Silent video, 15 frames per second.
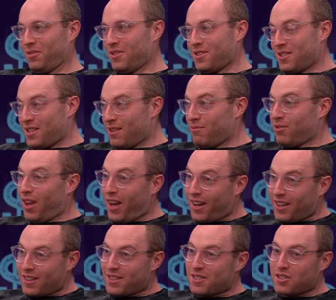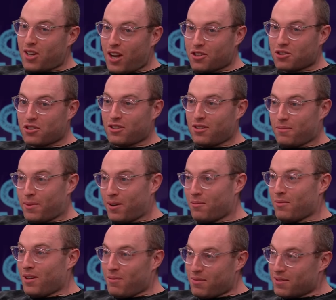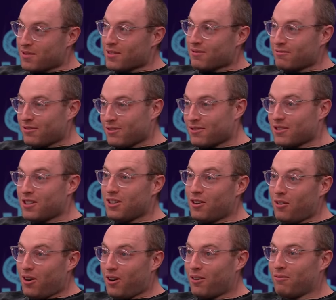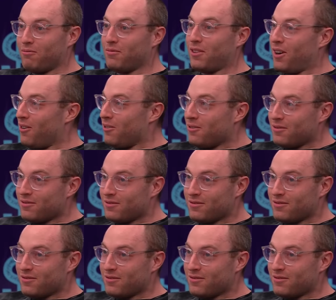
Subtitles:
it seemed like a discussion about maybe some Gina Holm, no?